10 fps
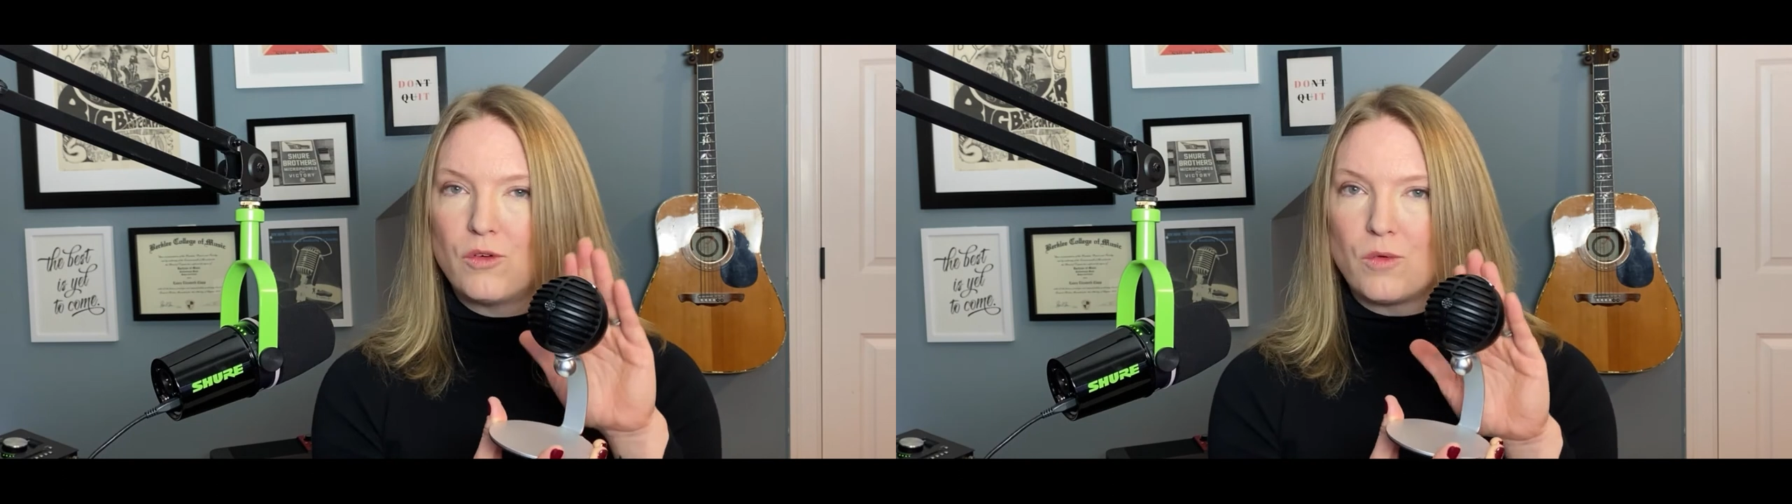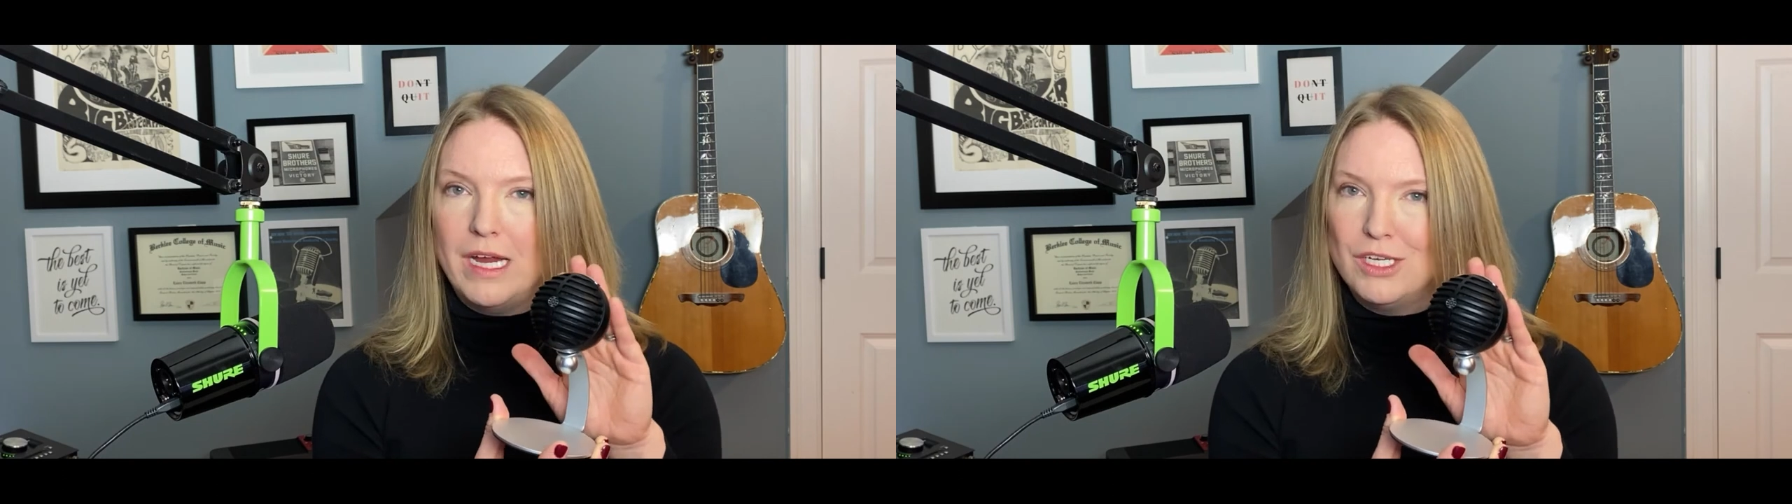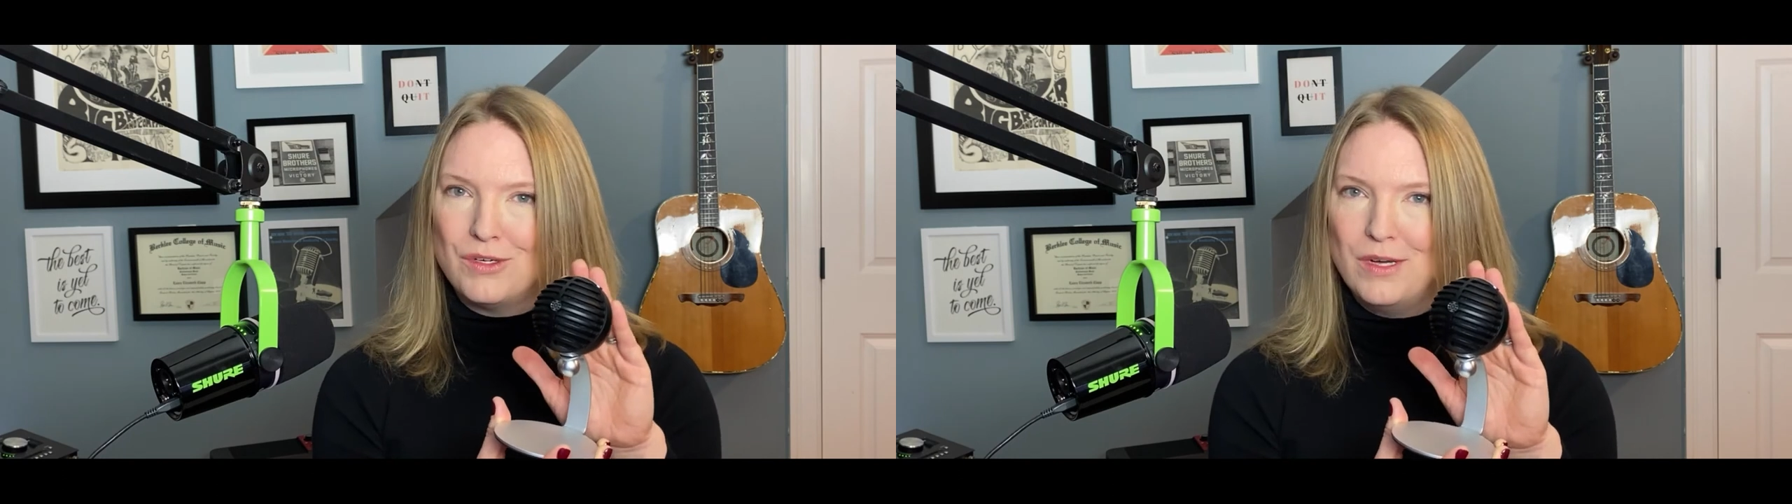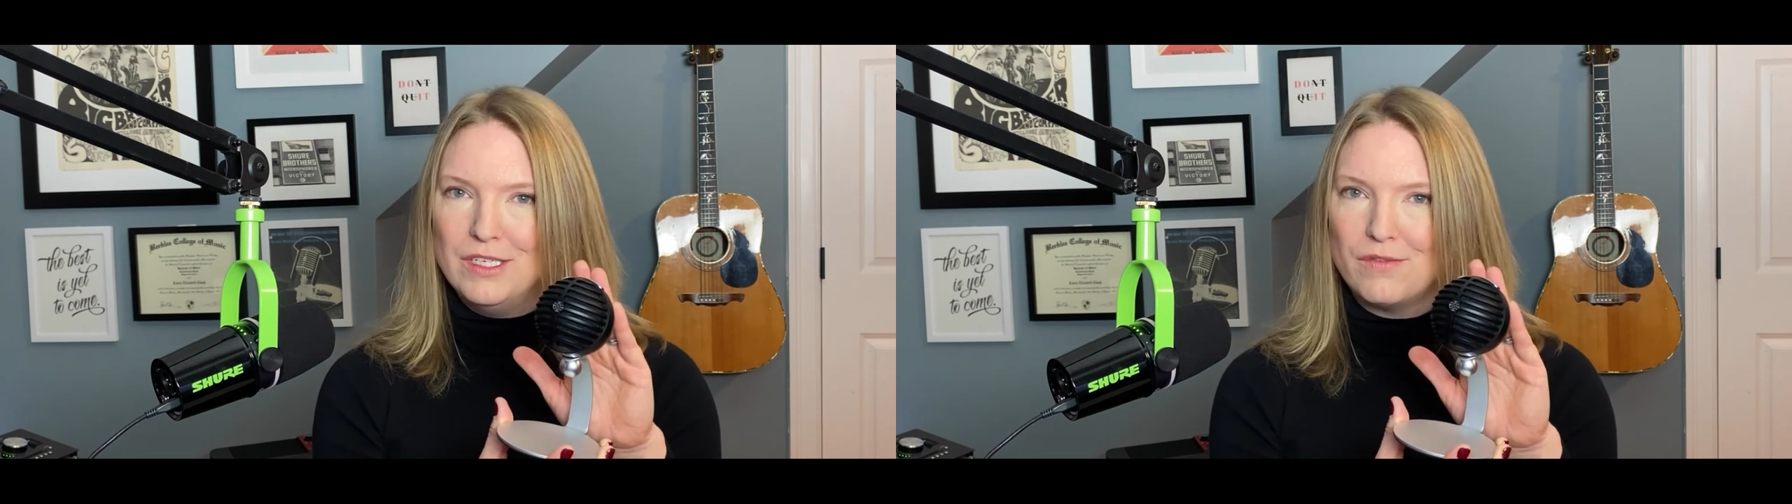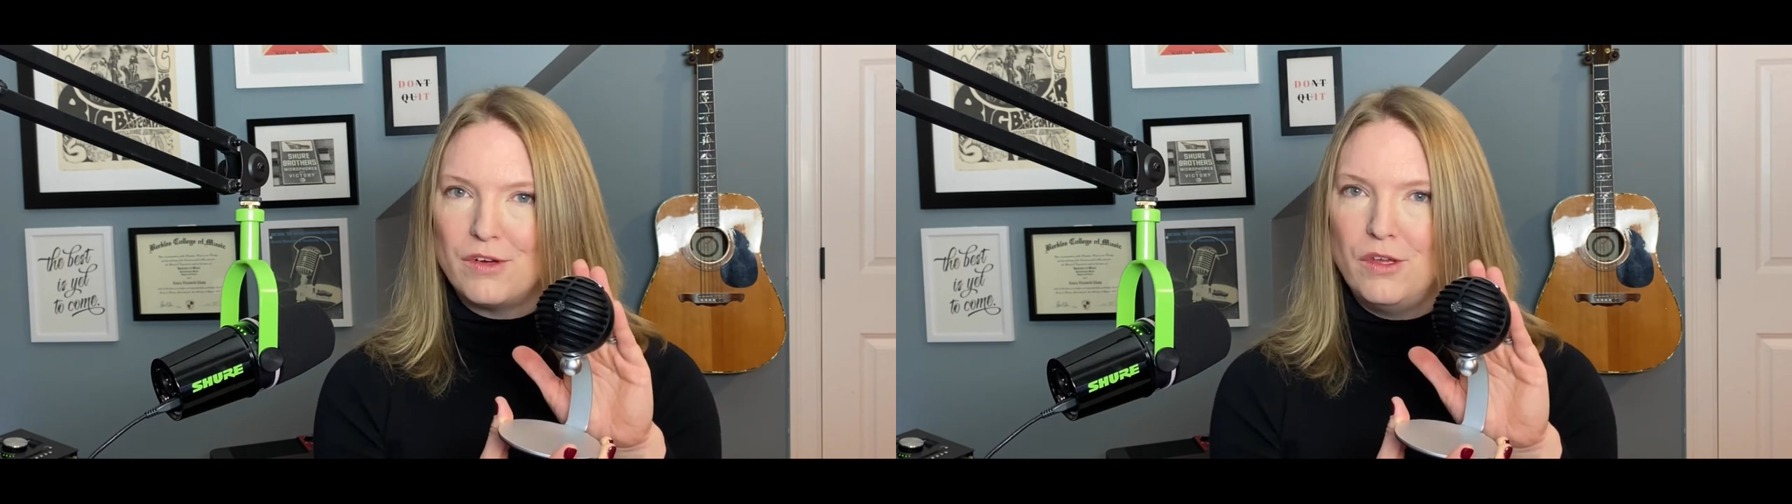great
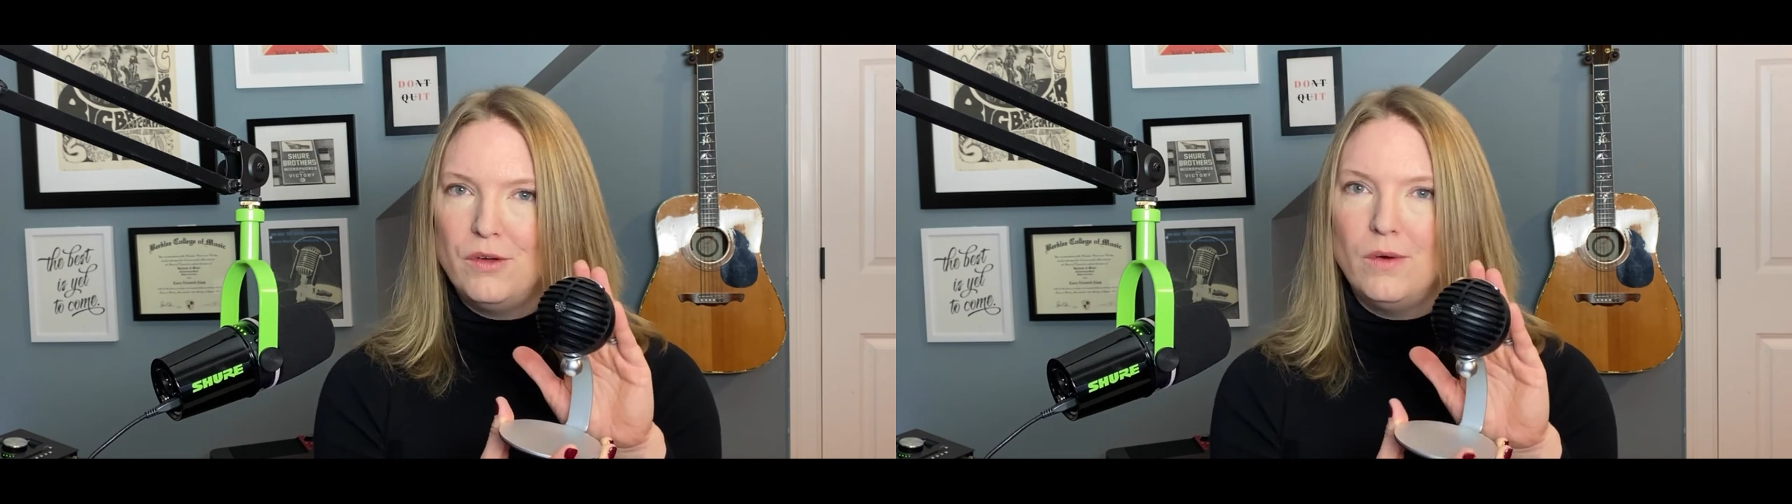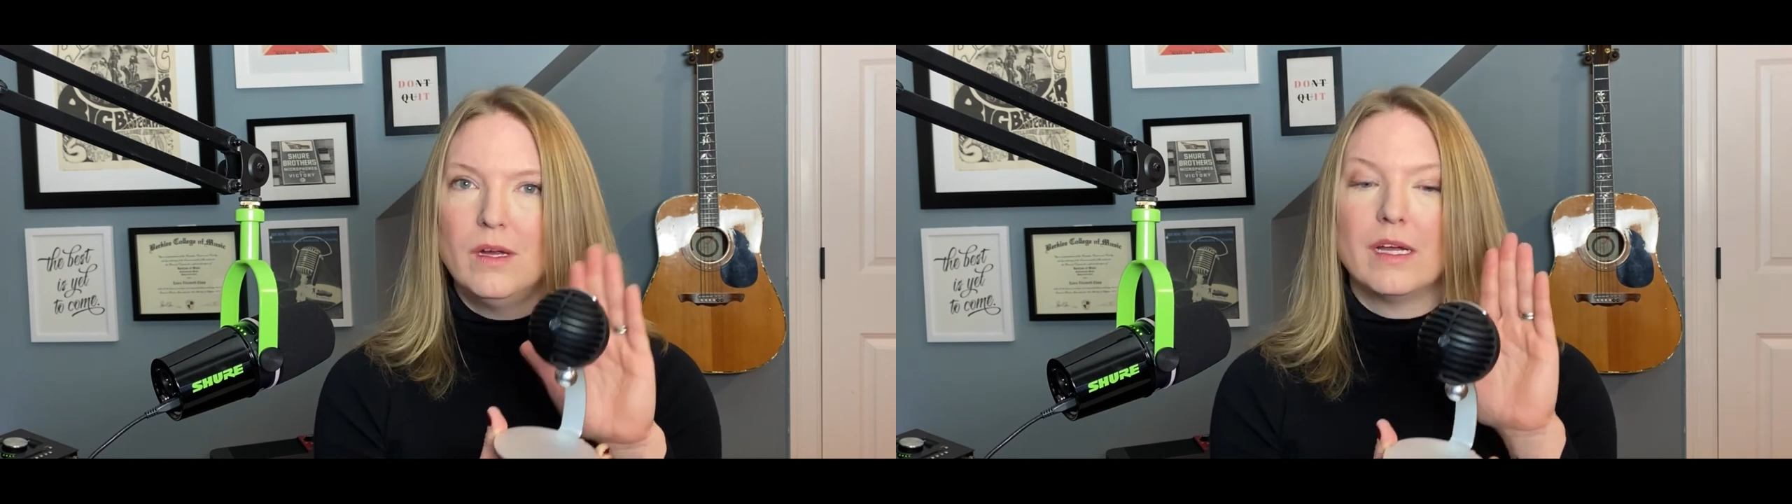choice for you.